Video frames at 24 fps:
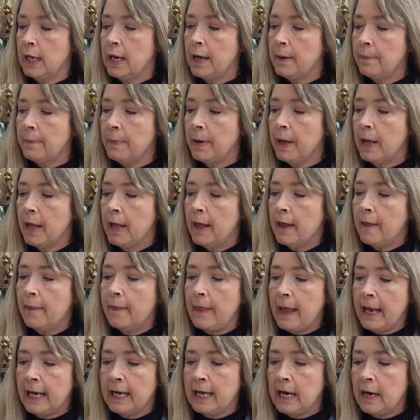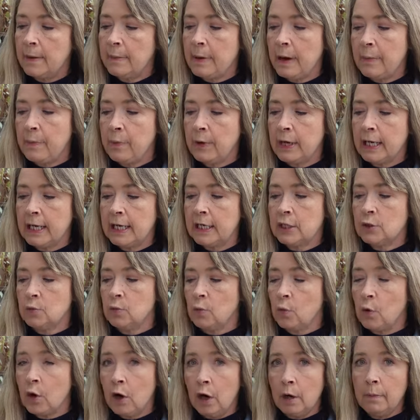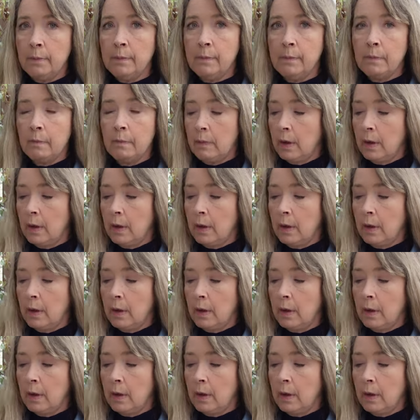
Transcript: them, they come up when it gets warm,